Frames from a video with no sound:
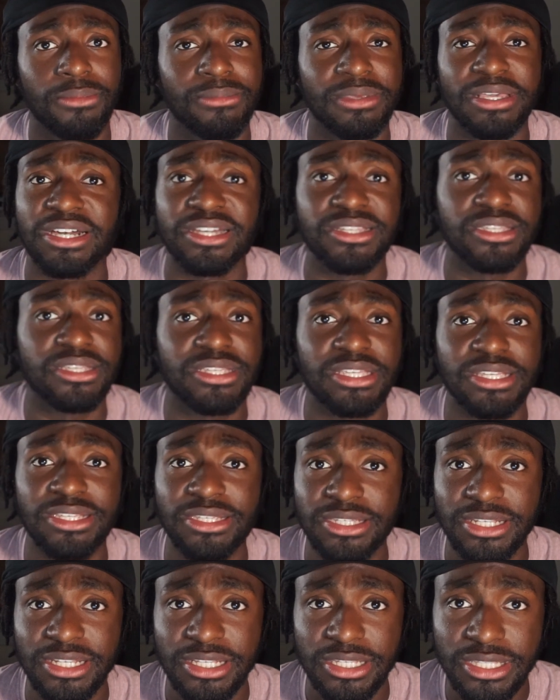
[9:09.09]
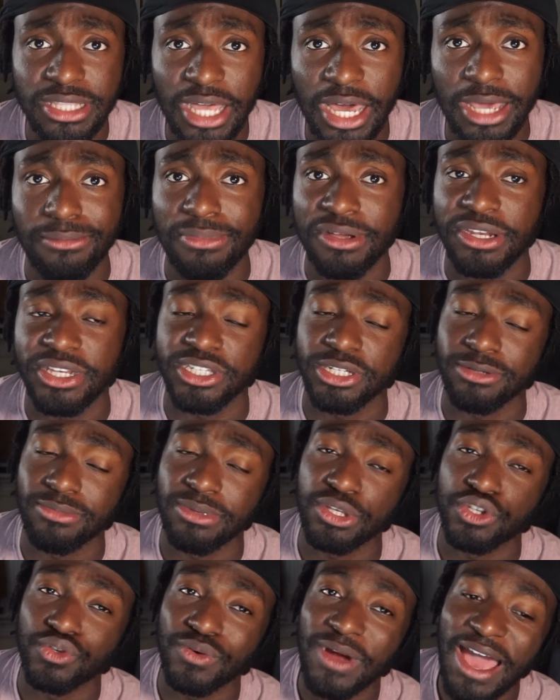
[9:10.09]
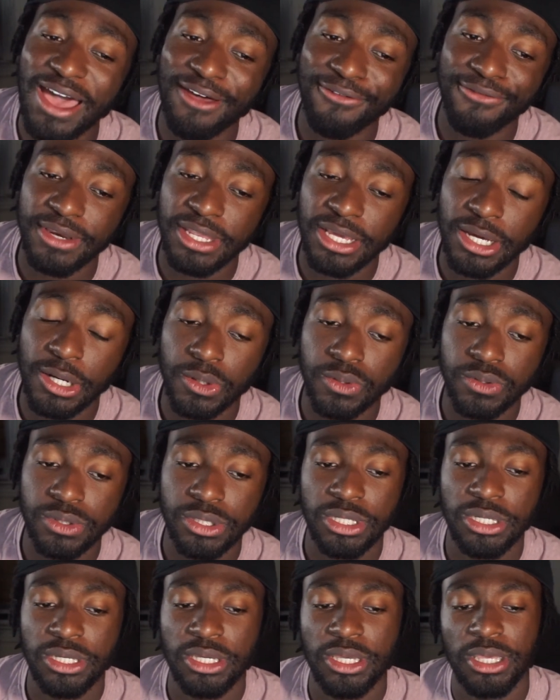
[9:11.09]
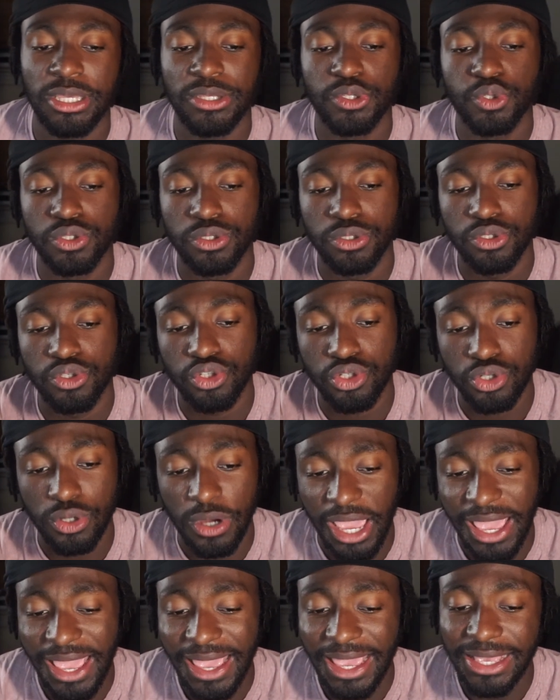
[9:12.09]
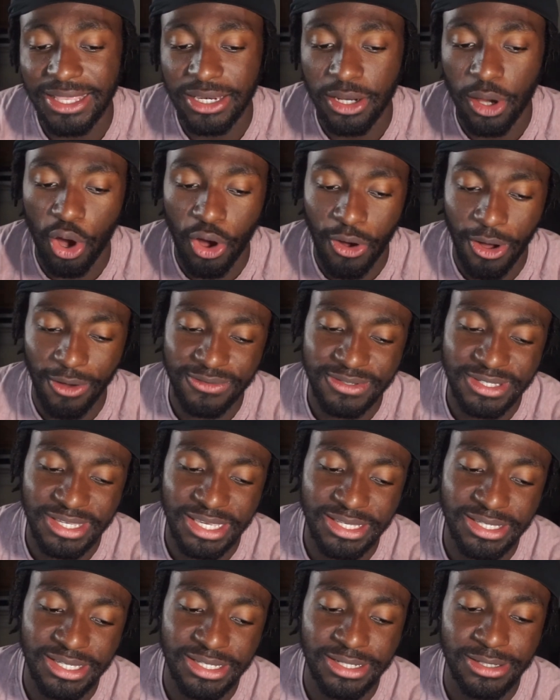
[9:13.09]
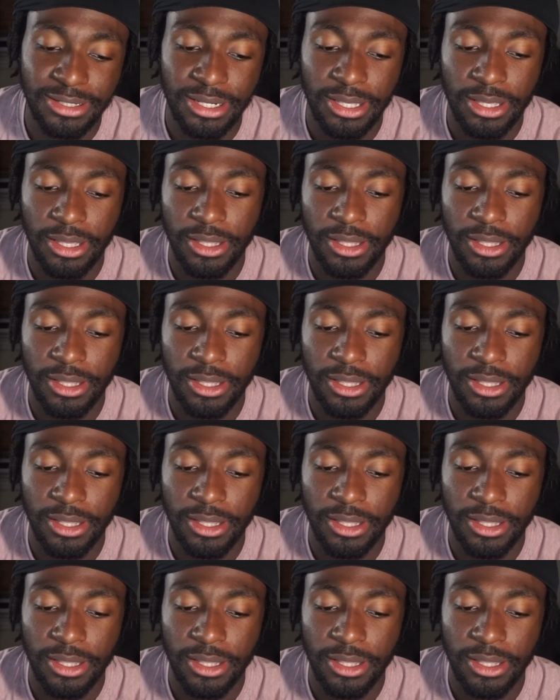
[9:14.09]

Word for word: because the season is done, but there's going to be draft videos, trade, off-season